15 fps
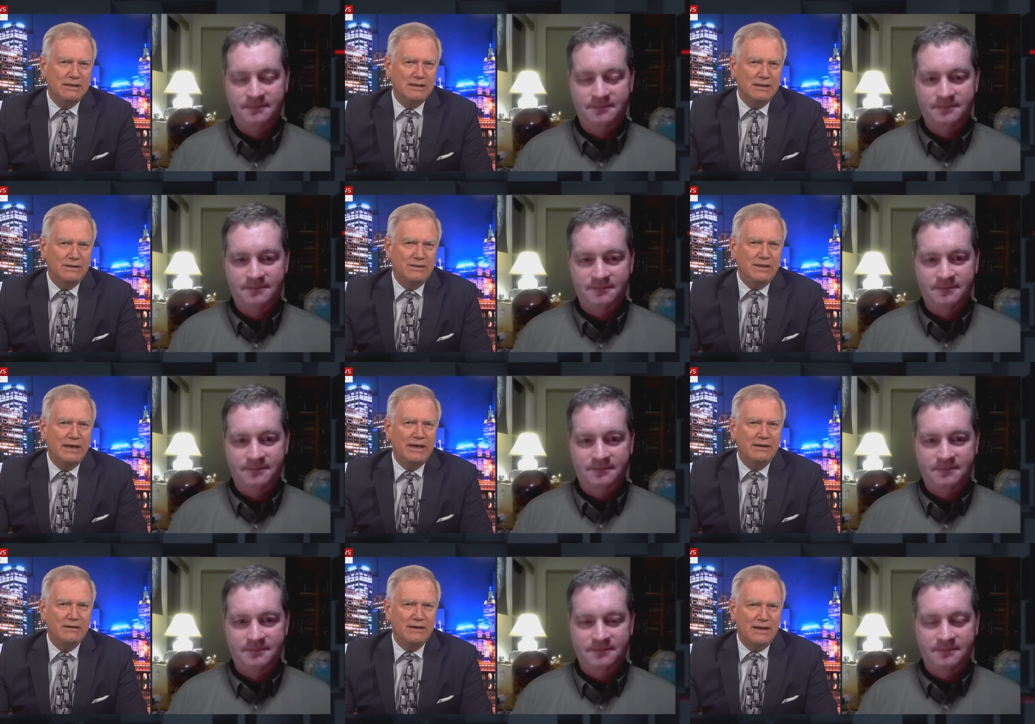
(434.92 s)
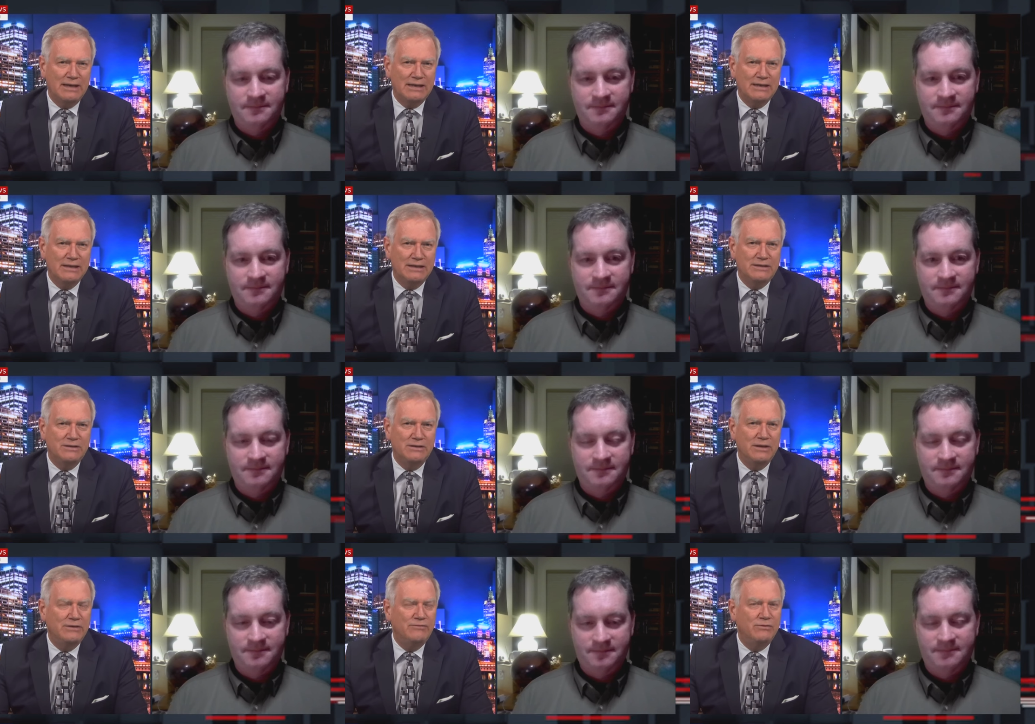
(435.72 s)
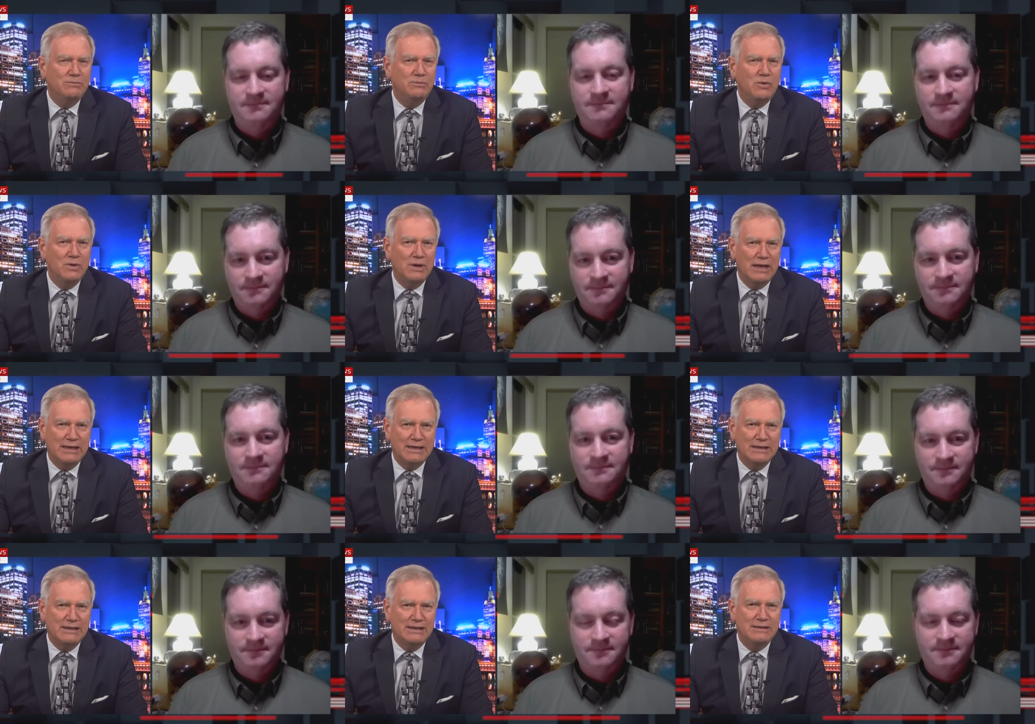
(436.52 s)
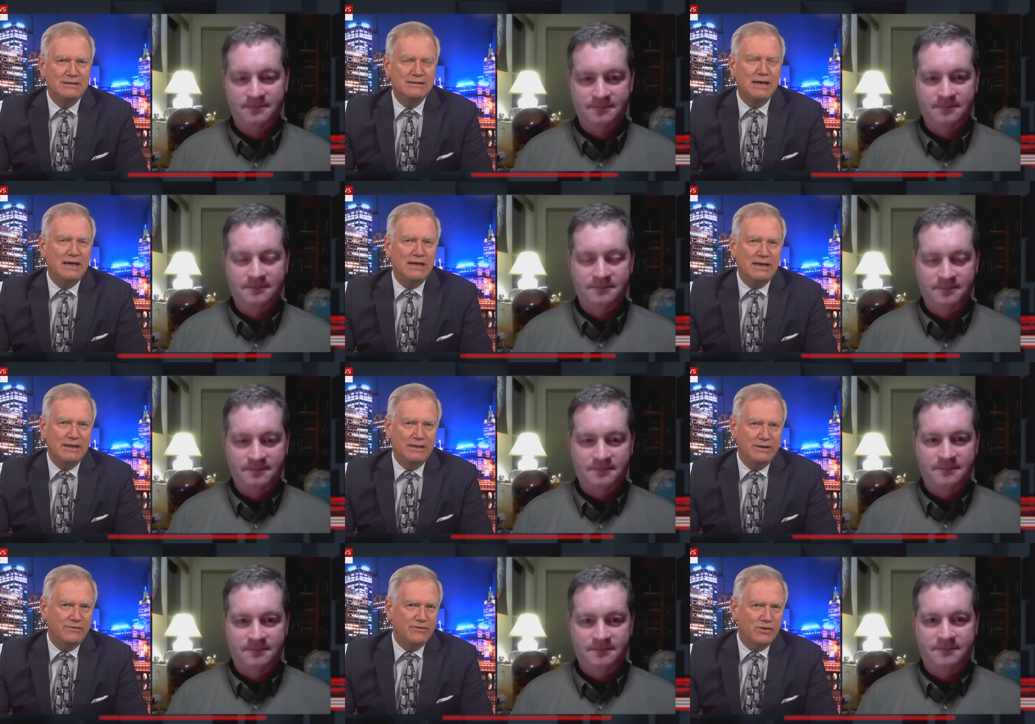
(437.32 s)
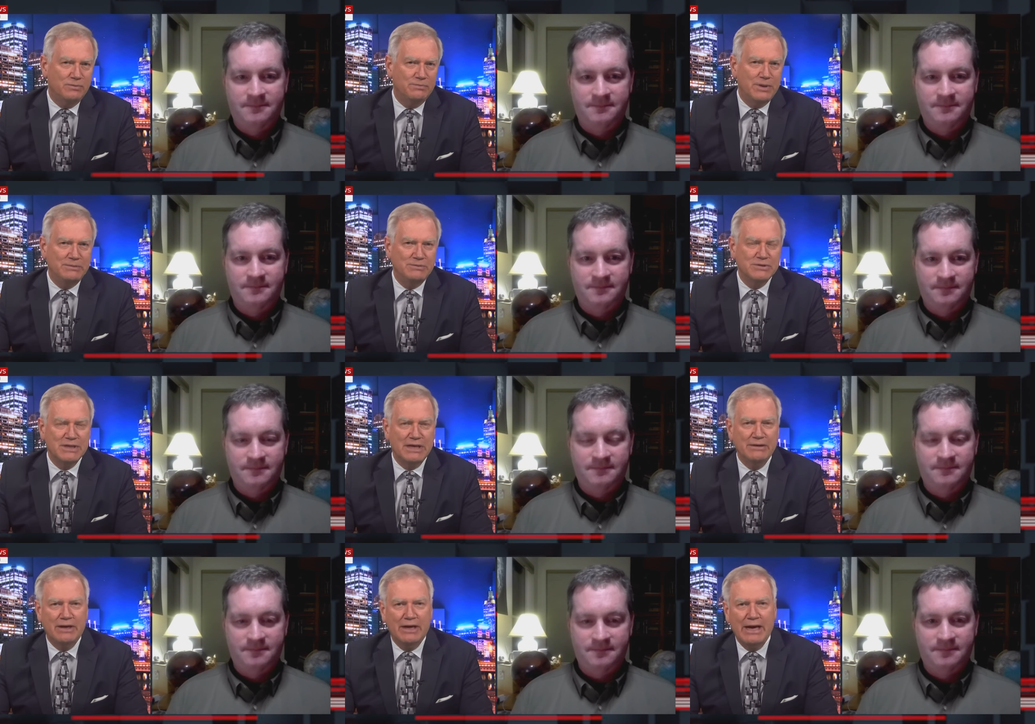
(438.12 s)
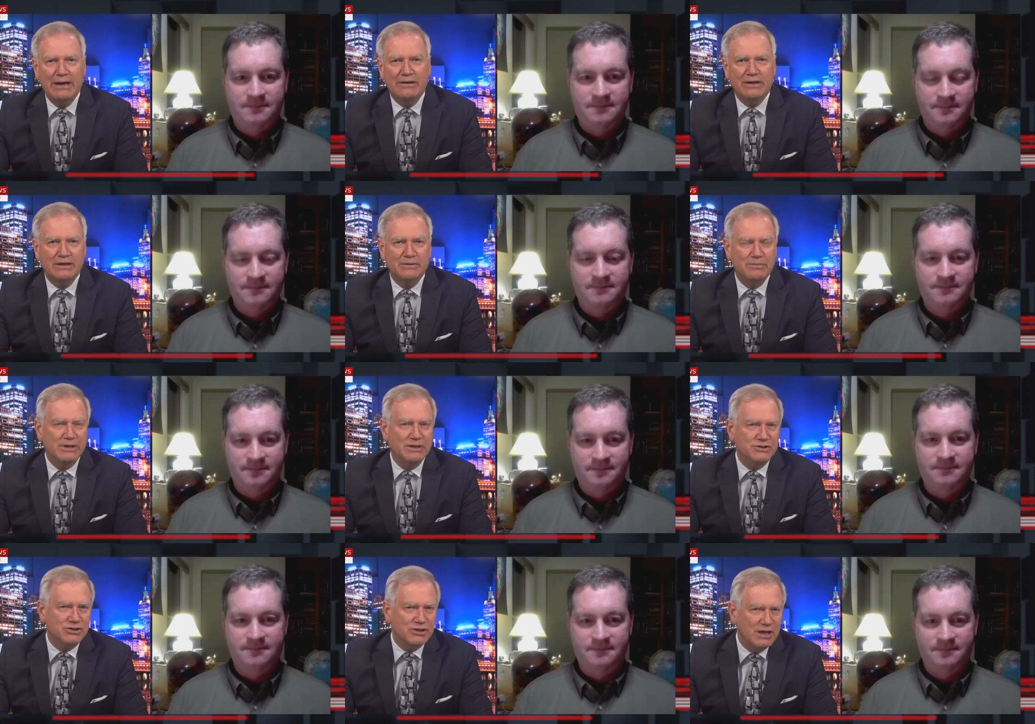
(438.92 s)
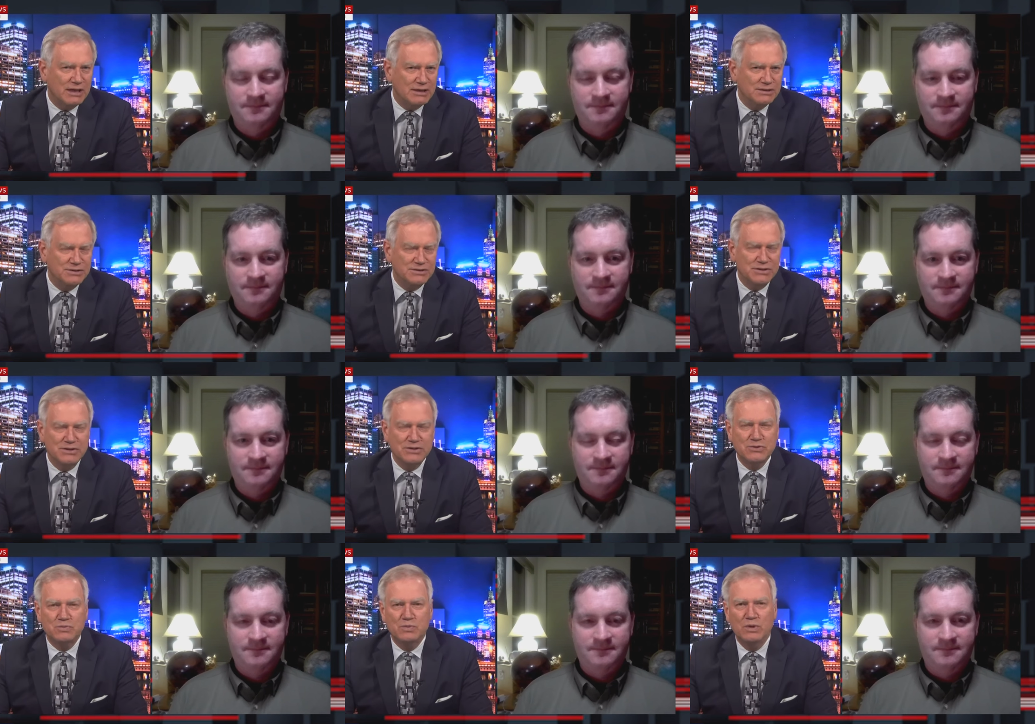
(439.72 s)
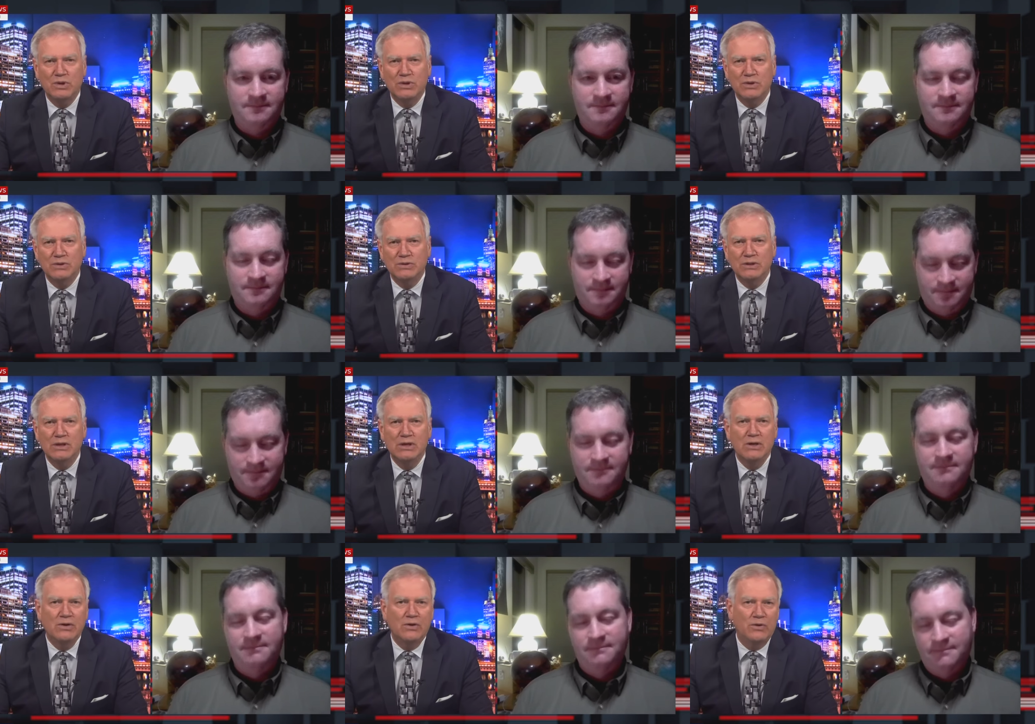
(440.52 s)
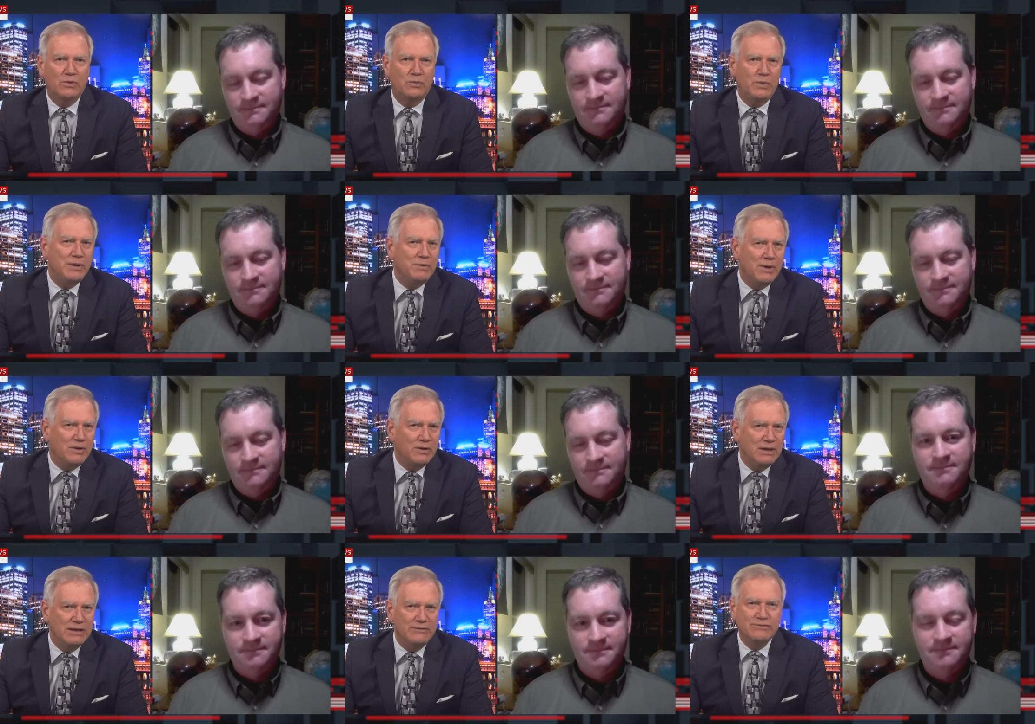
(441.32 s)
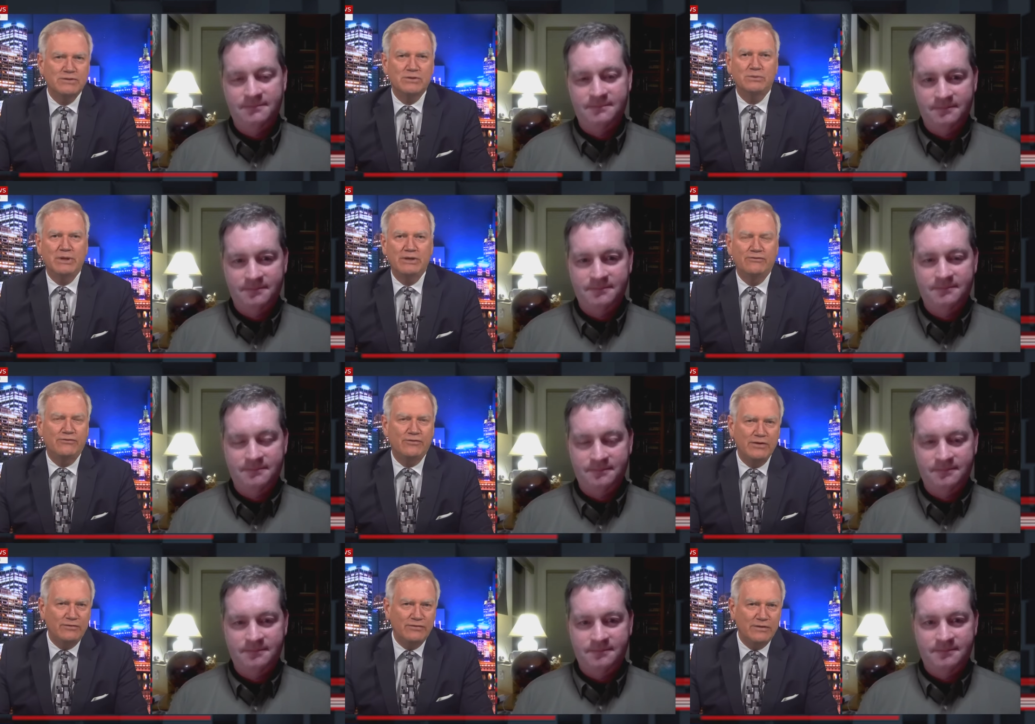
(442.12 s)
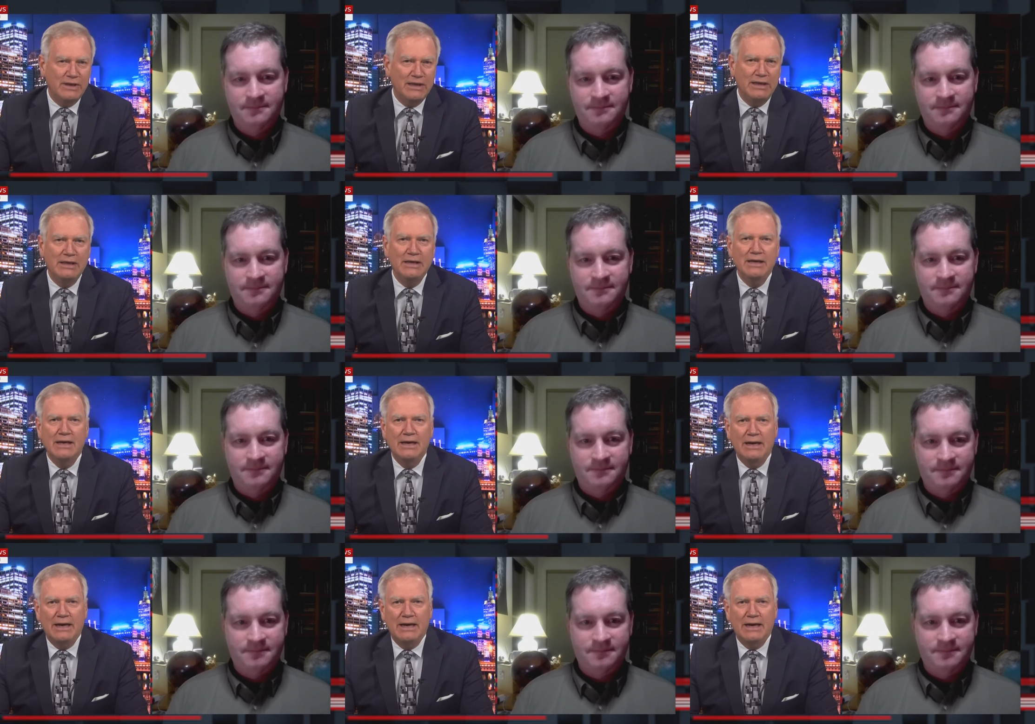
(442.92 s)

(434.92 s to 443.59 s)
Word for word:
Speaker 1: they're likely to, even more likely to die. You've got people saying, oh, how can I bring a child into this world? Or we won't live till we're 50.